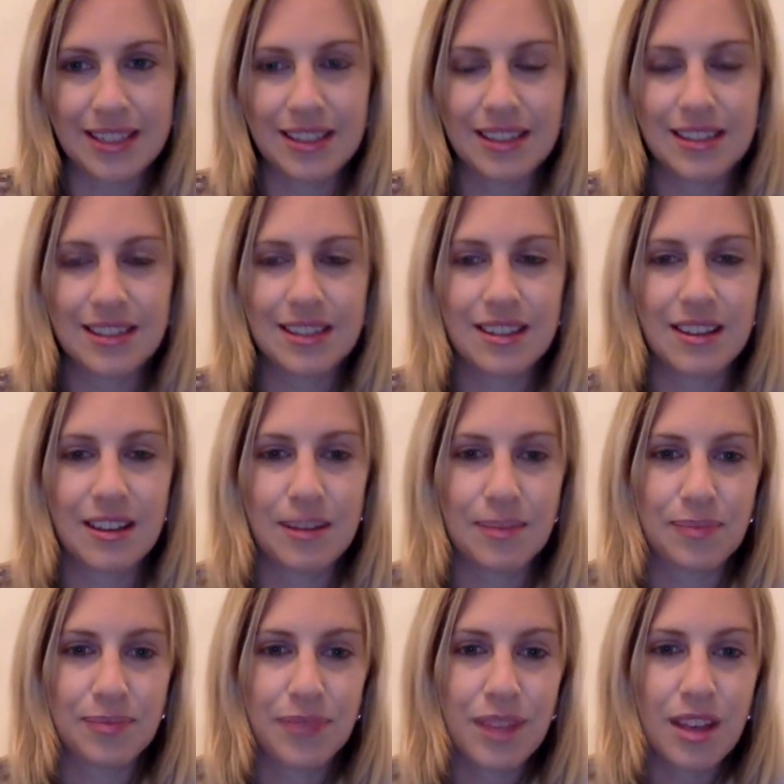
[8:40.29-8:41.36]
It's
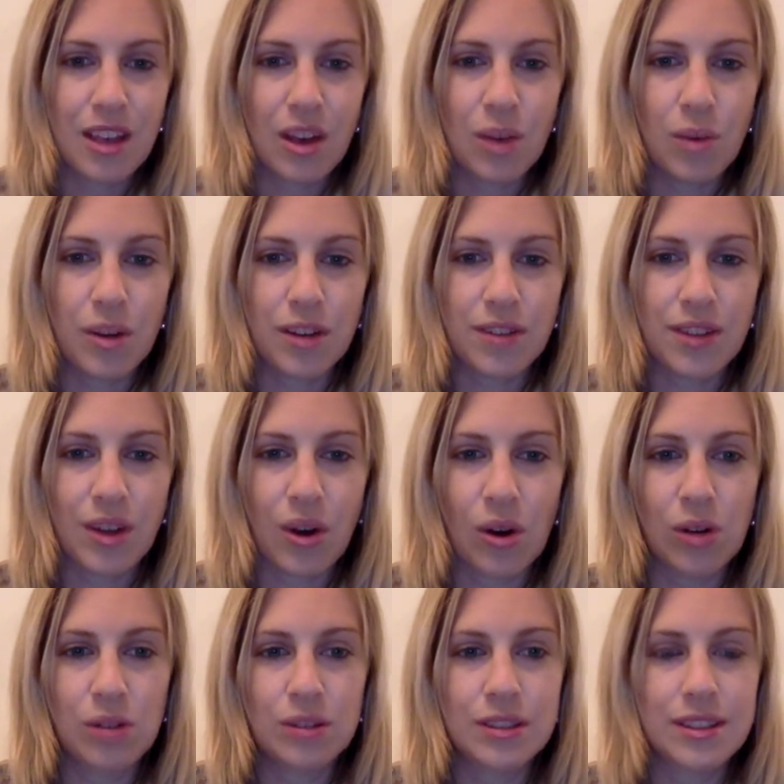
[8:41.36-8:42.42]
one of the
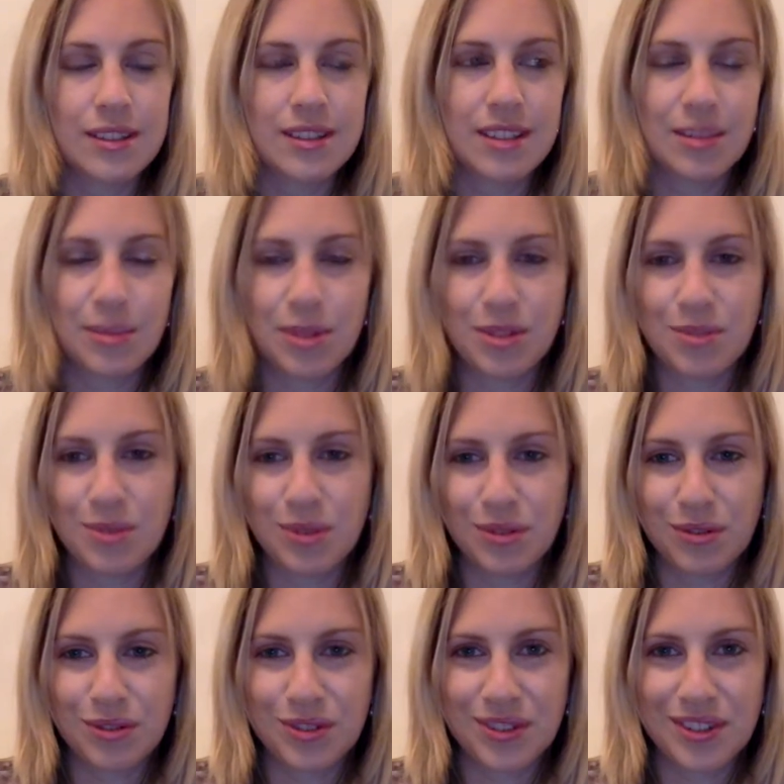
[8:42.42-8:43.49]
oldest and most
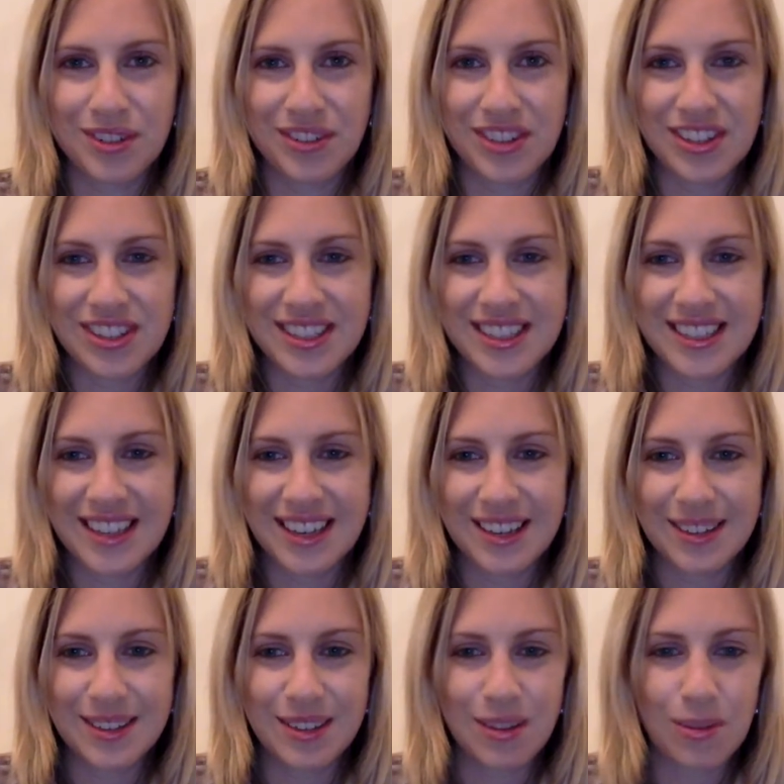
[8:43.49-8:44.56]
beautiful university towns
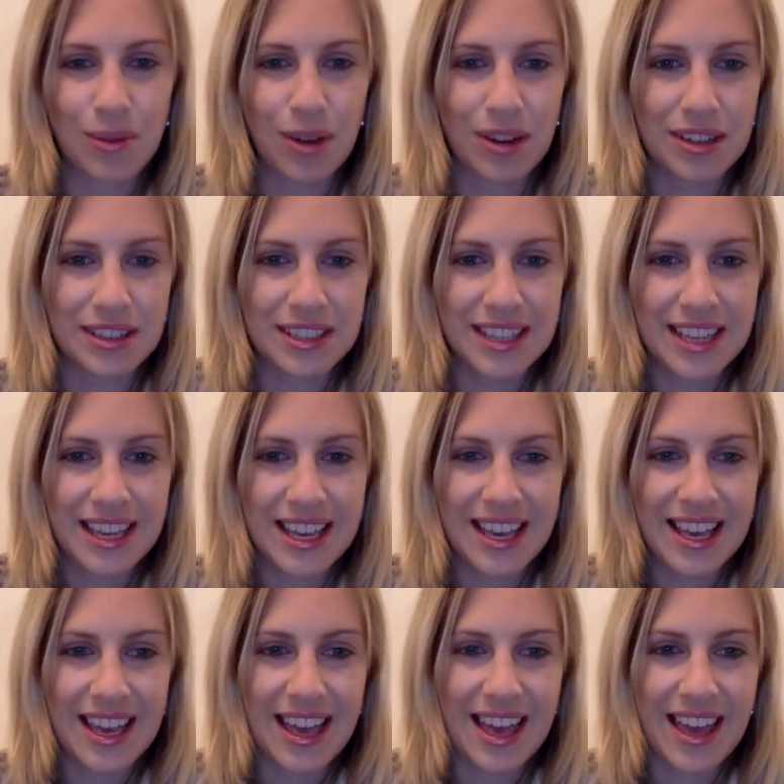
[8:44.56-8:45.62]
in the world,
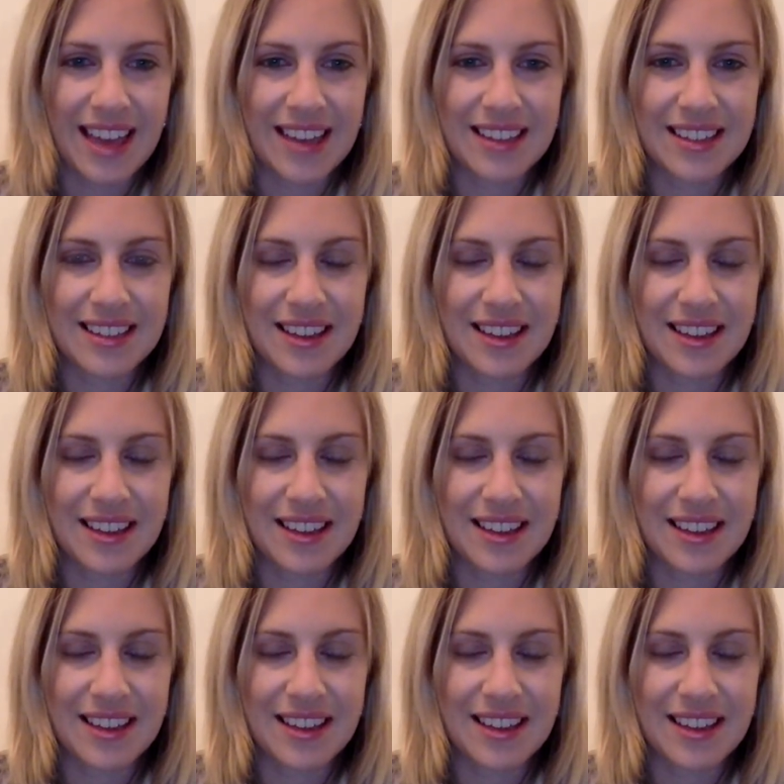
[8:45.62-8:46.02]
and